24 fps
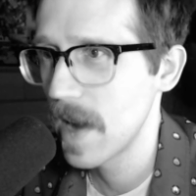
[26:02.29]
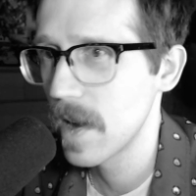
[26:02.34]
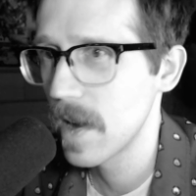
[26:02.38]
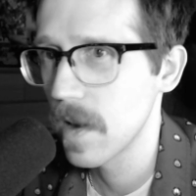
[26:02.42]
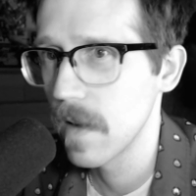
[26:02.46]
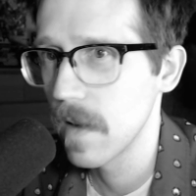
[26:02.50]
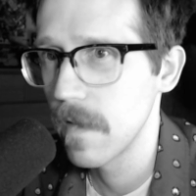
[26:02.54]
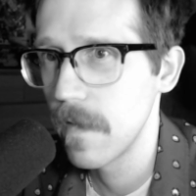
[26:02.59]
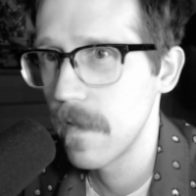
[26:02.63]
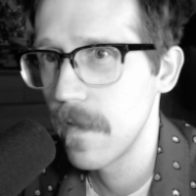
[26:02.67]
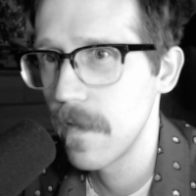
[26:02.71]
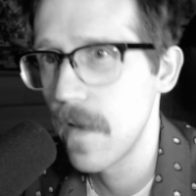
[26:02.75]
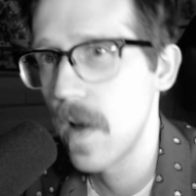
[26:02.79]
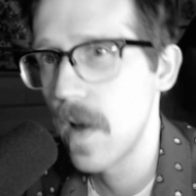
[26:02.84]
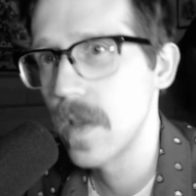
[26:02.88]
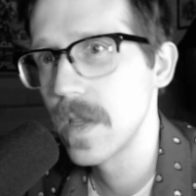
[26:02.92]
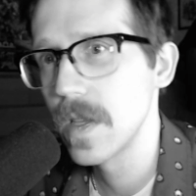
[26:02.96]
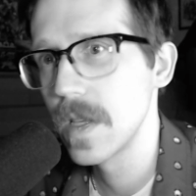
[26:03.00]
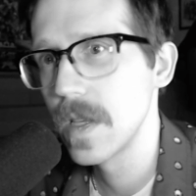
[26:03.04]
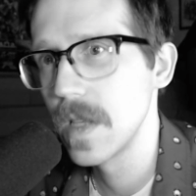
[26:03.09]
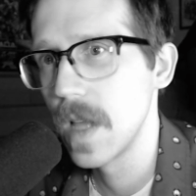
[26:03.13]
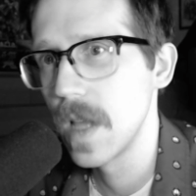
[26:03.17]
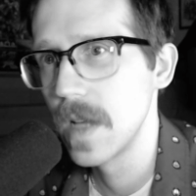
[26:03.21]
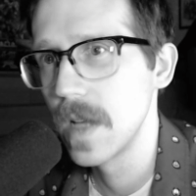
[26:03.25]
of
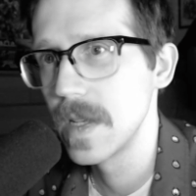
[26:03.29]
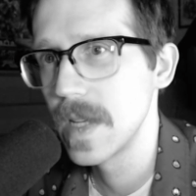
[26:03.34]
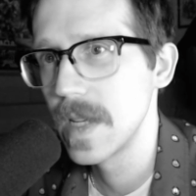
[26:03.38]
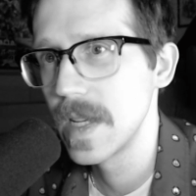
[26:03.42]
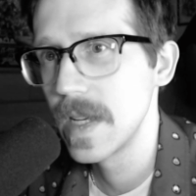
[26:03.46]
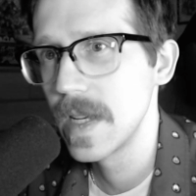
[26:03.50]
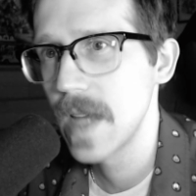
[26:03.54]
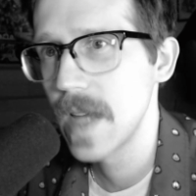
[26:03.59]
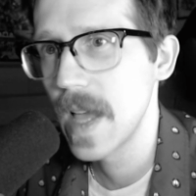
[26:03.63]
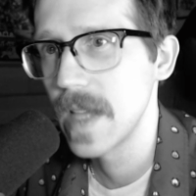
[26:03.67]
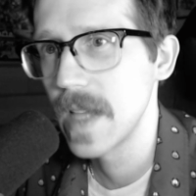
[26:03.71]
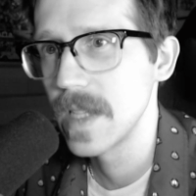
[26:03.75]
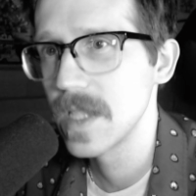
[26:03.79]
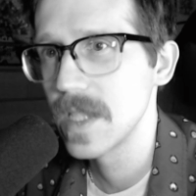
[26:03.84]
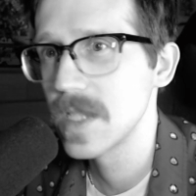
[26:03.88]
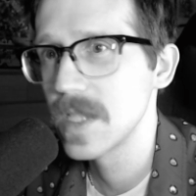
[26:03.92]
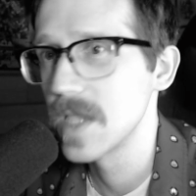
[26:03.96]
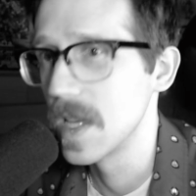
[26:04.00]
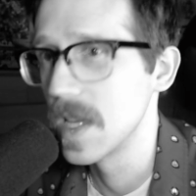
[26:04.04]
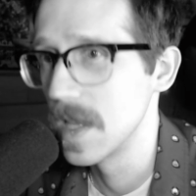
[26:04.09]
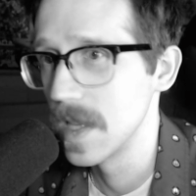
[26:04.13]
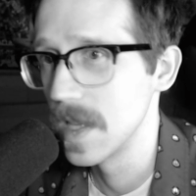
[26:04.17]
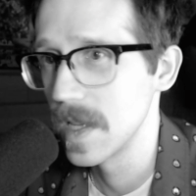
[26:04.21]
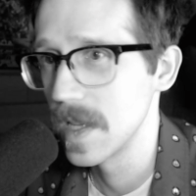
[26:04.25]
Fallen London and
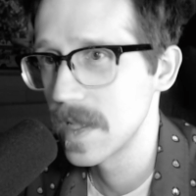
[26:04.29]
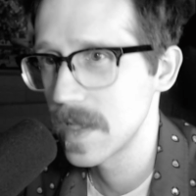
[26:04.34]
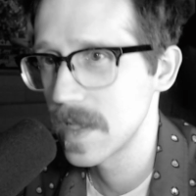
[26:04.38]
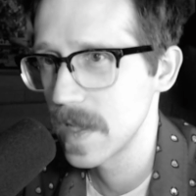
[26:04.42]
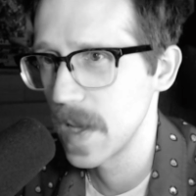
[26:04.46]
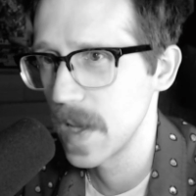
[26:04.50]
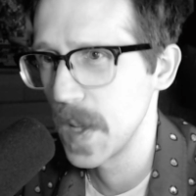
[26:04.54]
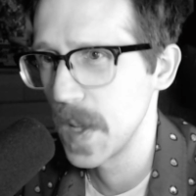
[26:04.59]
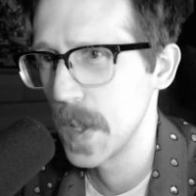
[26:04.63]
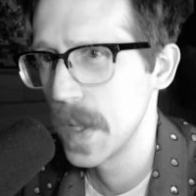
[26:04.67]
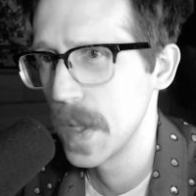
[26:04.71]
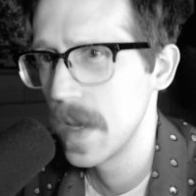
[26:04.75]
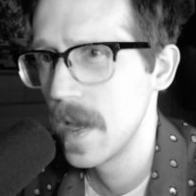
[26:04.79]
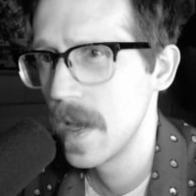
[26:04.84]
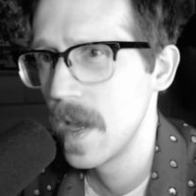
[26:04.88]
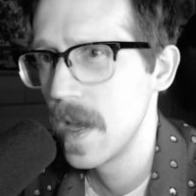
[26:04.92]
Sunless Sea.